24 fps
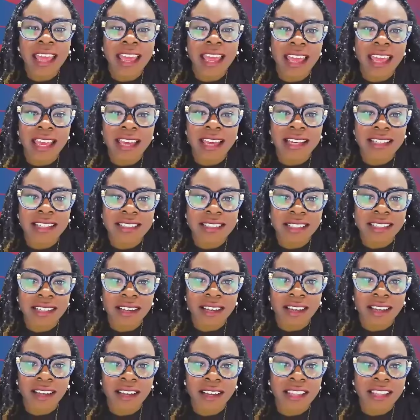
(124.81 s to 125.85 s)
and
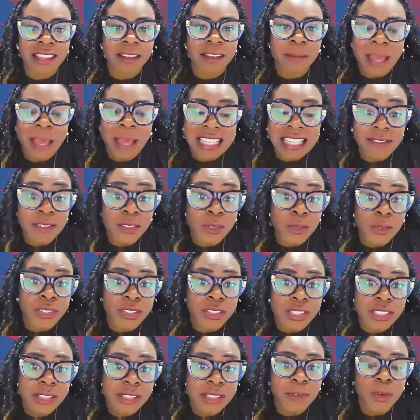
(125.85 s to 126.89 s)
in the past few
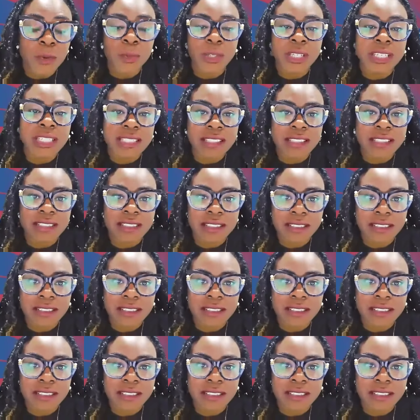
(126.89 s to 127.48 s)
years focused